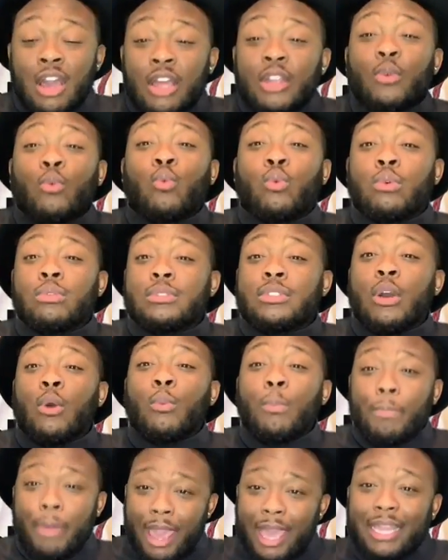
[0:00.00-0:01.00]
The
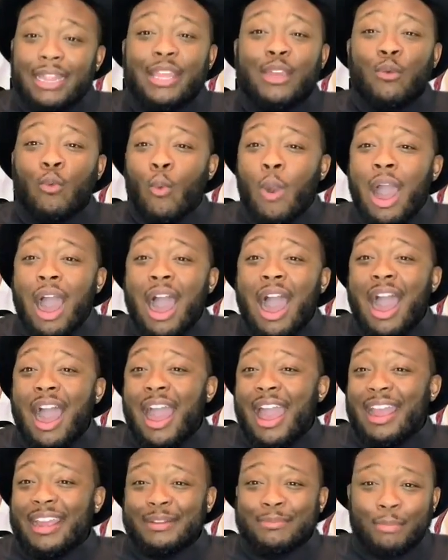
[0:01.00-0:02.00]
Bailey
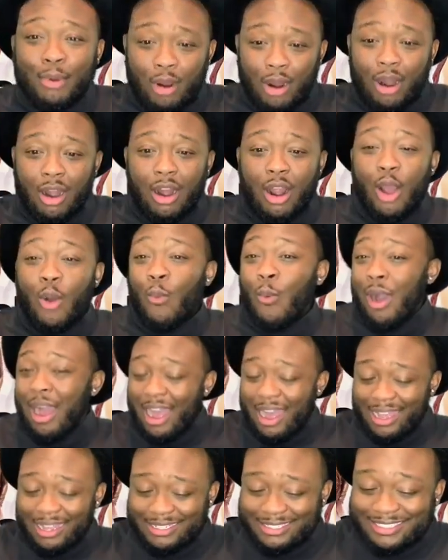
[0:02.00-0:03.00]
Wine Bar,
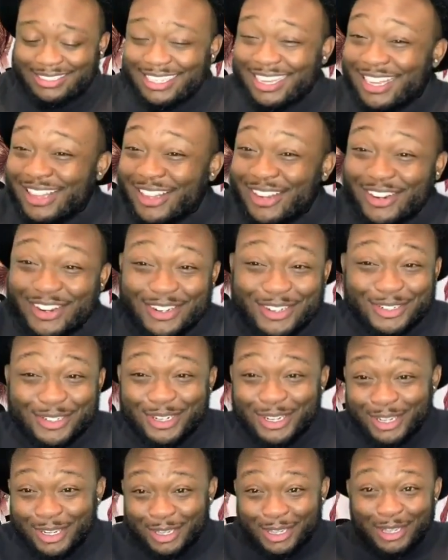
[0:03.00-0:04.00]
wine cellar.
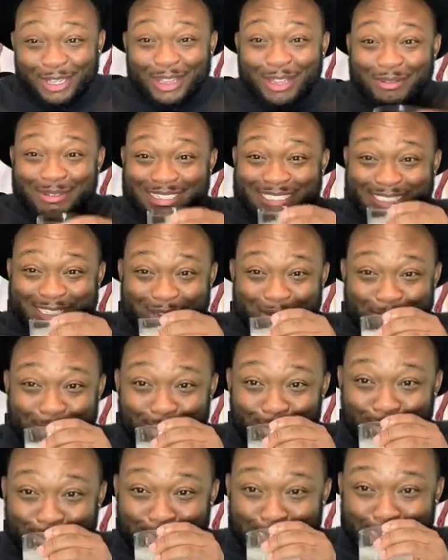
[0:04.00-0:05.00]
Let me sip my
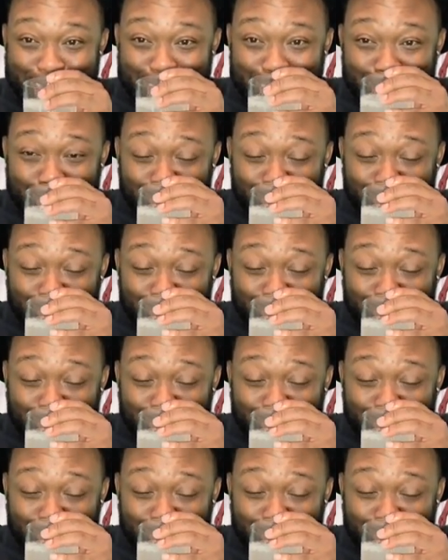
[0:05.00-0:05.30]
wine.